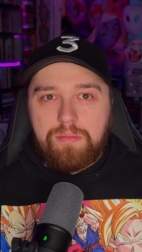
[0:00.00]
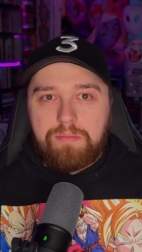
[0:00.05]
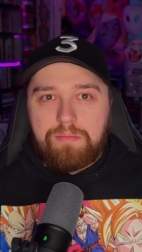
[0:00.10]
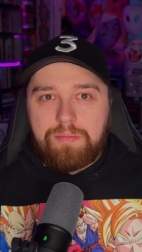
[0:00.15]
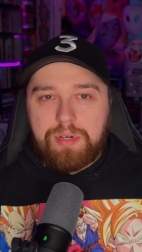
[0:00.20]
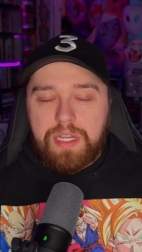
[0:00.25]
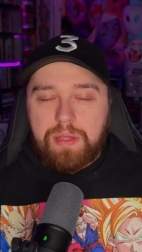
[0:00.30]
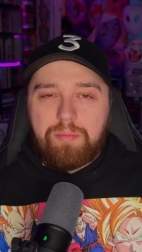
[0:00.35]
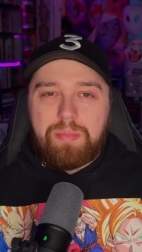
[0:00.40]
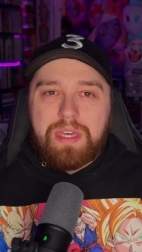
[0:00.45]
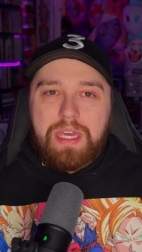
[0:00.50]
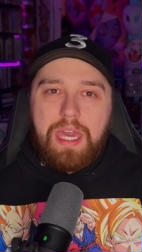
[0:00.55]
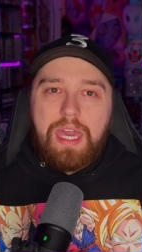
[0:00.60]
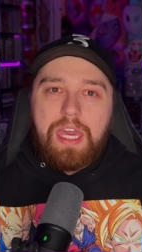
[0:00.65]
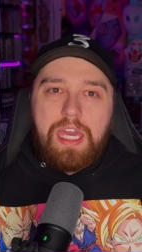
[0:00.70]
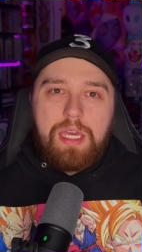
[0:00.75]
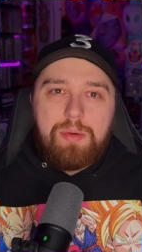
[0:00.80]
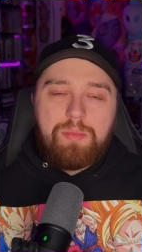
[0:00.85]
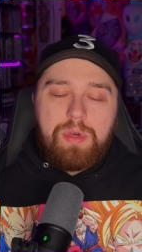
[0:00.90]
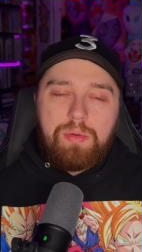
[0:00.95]
but it
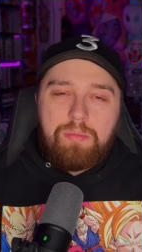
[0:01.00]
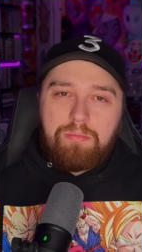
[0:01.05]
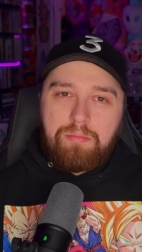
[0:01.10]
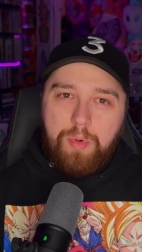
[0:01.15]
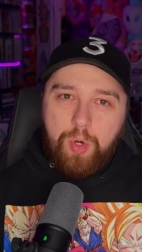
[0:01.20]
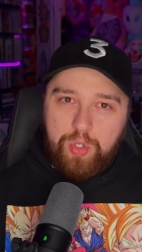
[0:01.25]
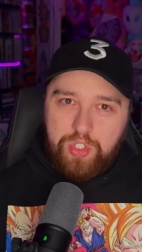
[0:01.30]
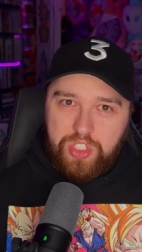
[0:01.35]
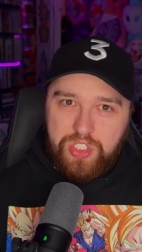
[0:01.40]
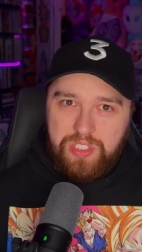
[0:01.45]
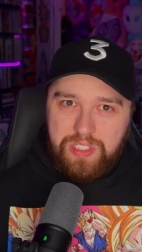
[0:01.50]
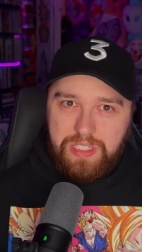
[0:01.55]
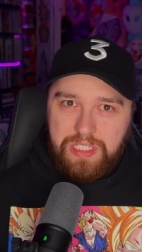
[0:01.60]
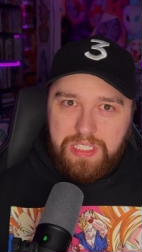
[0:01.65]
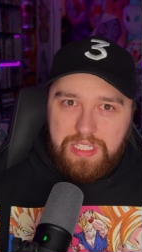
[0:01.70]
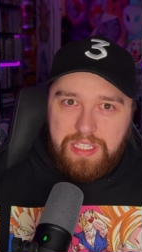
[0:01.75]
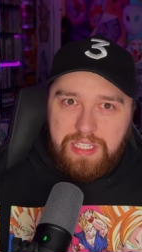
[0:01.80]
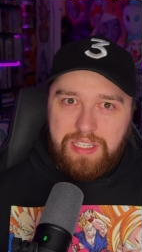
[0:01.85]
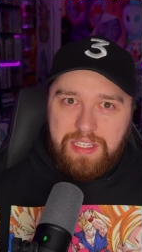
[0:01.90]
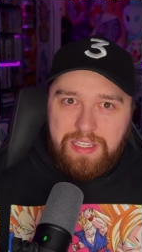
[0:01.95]
became
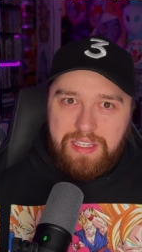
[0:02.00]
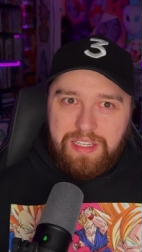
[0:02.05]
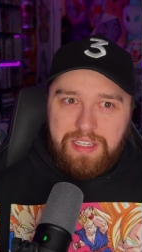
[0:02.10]
emotionally